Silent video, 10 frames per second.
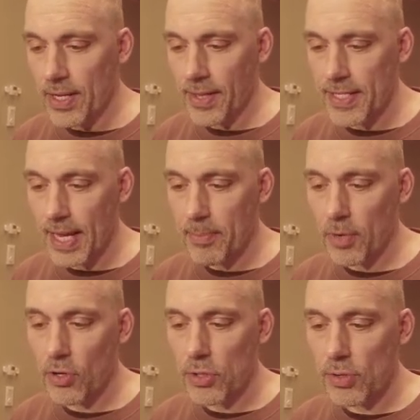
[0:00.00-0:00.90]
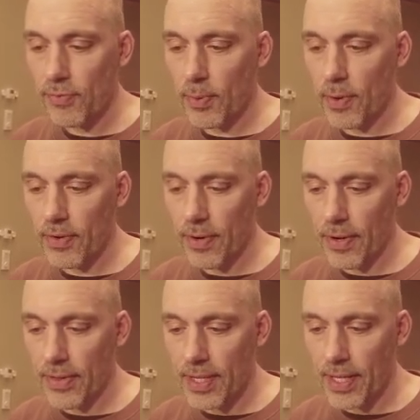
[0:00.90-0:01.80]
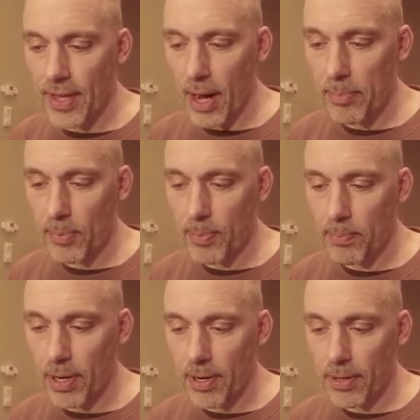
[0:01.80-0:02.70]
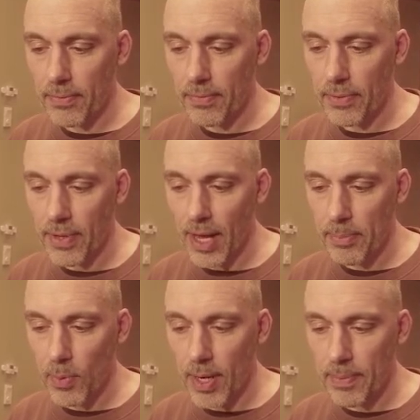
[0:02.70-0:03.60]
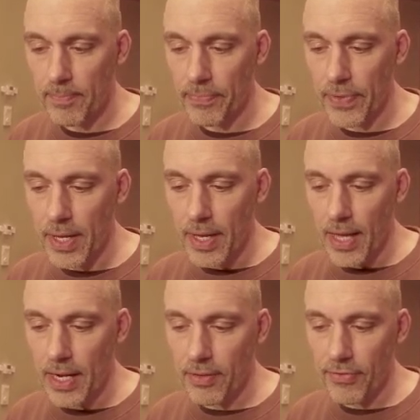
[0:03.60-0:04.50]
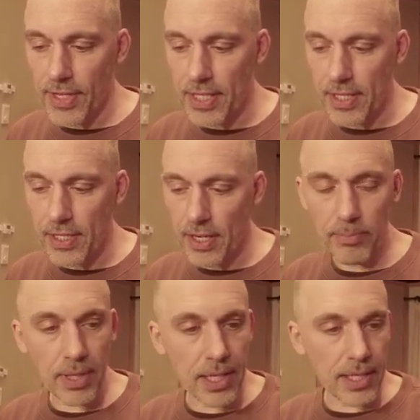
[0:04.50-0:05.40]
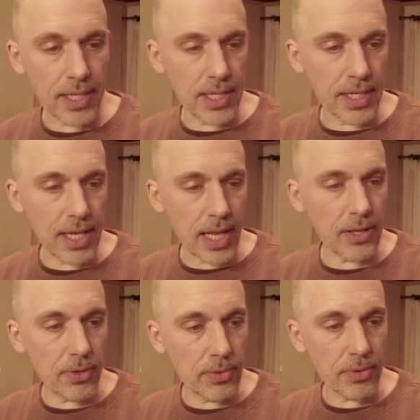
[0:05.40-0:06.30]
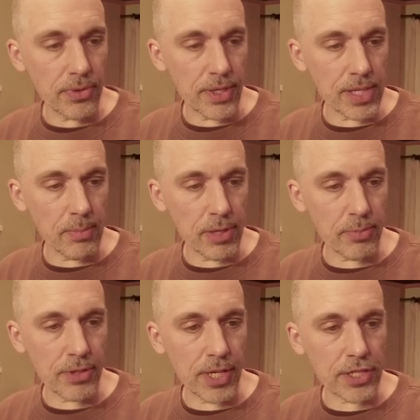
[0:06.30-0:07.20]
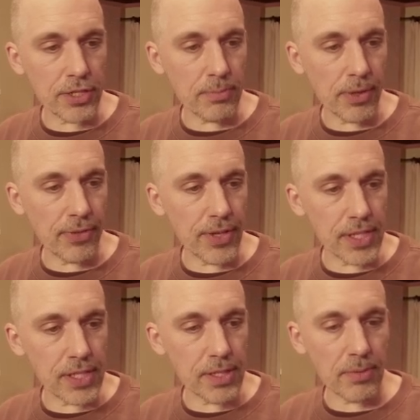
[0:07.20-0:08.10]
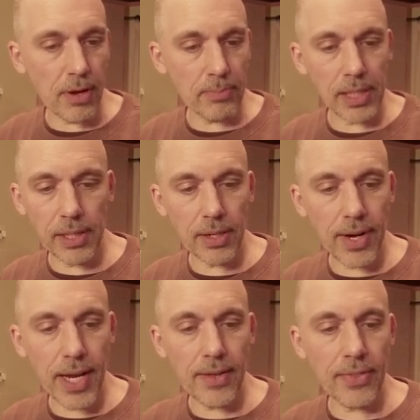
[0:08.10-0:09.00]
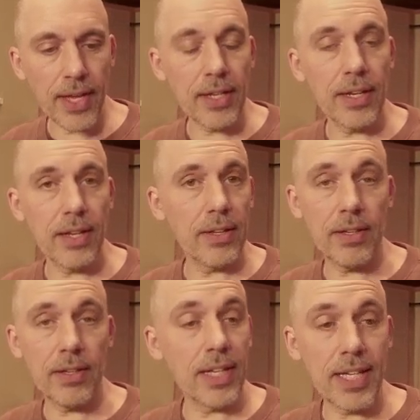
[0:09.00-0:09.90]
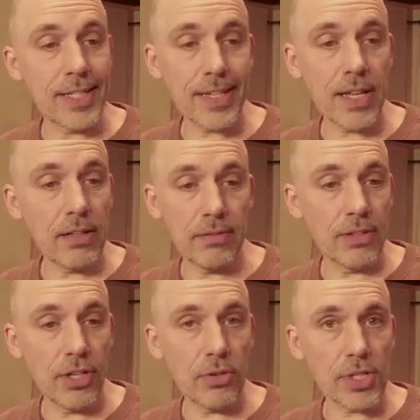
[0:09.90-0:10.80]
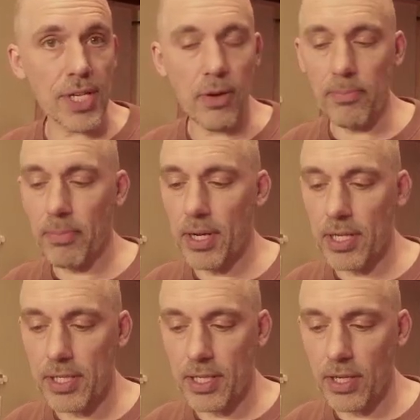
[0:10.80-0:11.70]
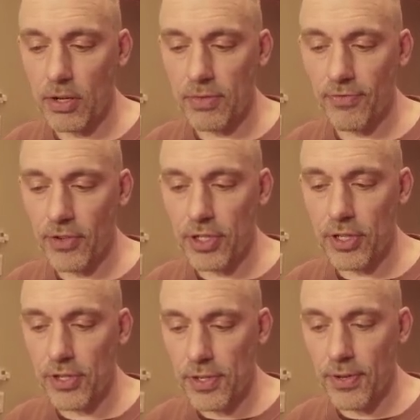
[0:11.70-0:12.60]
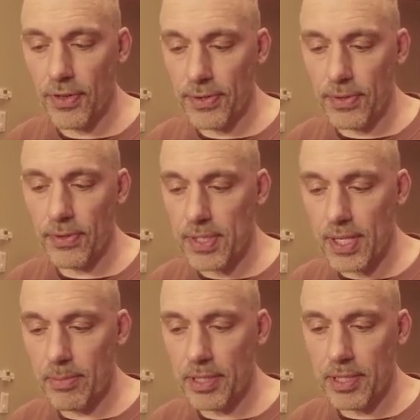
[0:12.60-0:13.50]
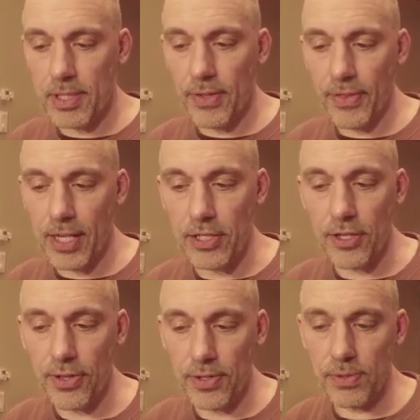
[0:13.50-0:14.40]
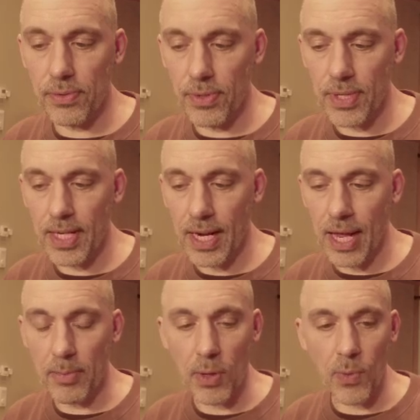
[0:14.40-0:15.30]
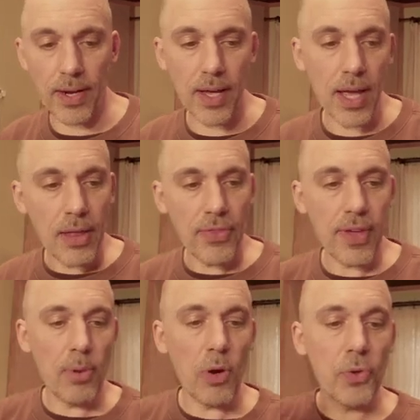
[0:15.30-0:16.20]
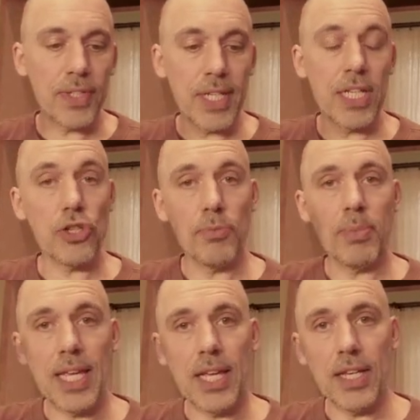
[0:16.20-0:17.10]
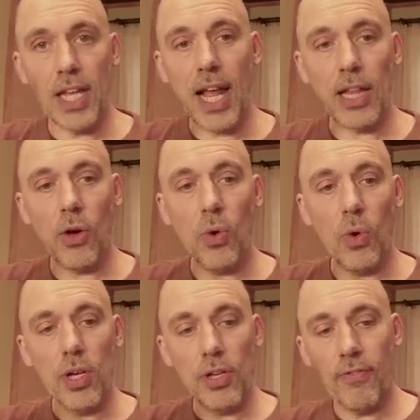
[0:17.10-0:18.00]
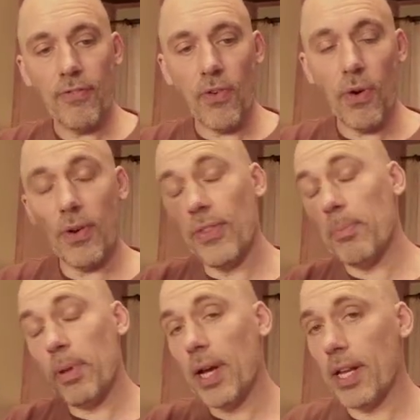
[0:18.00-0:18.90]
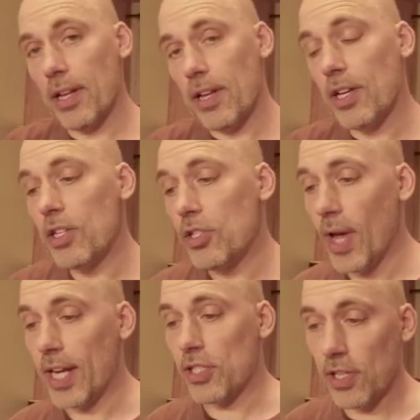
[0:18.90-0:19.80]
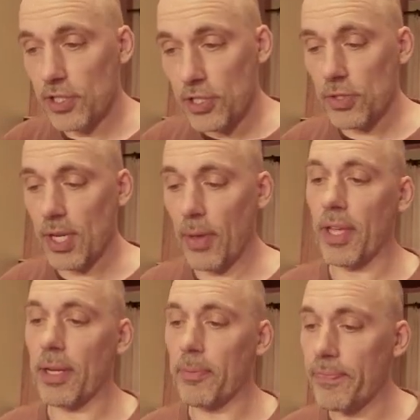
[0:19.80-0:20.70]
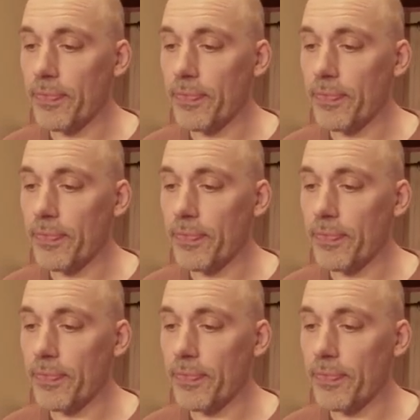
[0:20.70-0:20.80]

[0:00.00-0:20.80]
The same goes for the upper part, the upper one. And if this is completely yellow, the Sibilance Protection, but this is completely gray, then it's still no sound because it goes first through the Sibilance and then through the dynamic wet. They both need to be yellow for the plugin to actually do something.